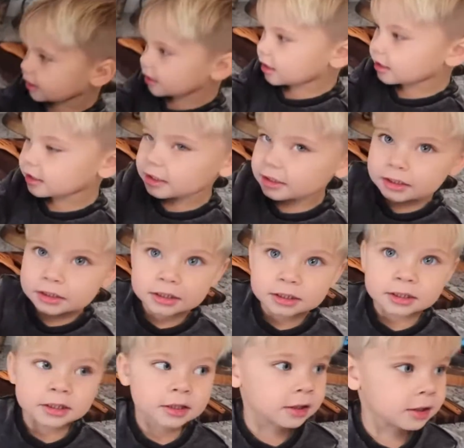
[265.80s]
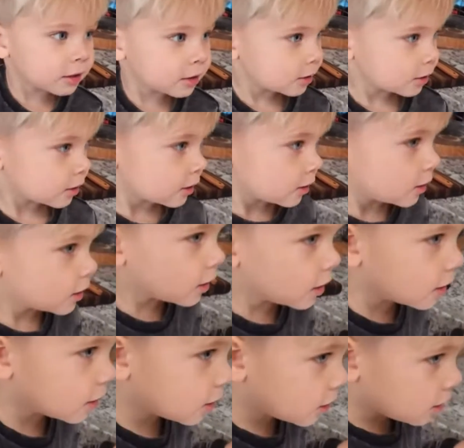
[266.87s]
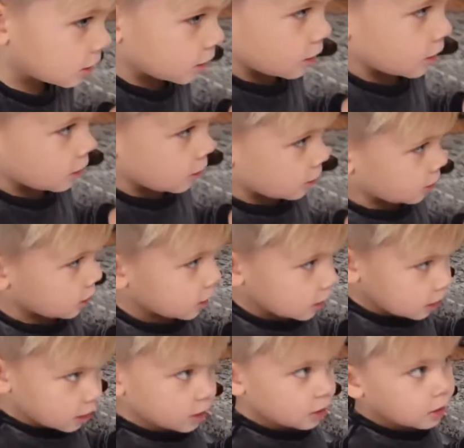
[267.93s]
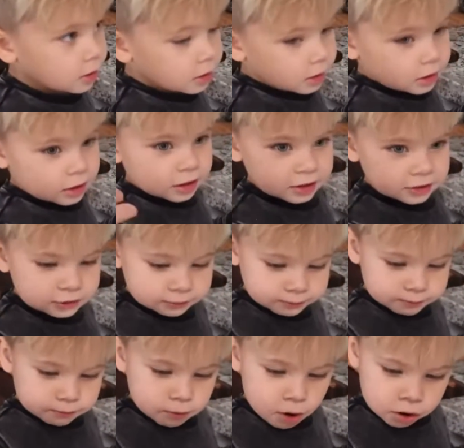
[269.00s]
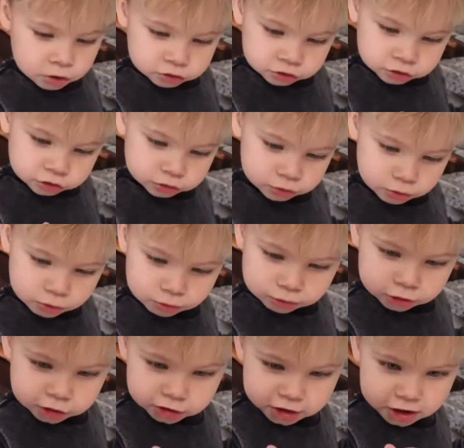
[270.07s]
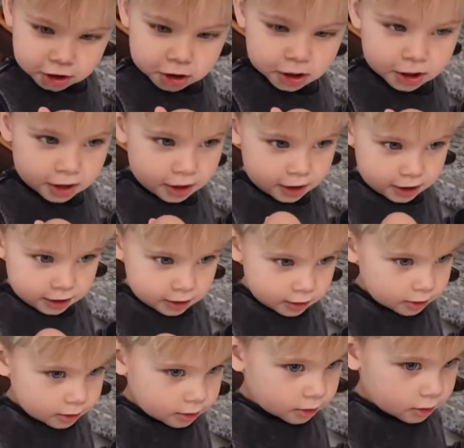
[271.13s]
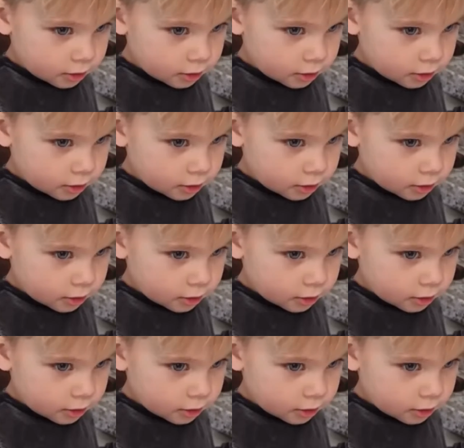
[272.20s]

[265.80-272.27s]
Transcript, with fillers: I guess this could turn into a baby eventually, maybe, if that's like one, but it's not because we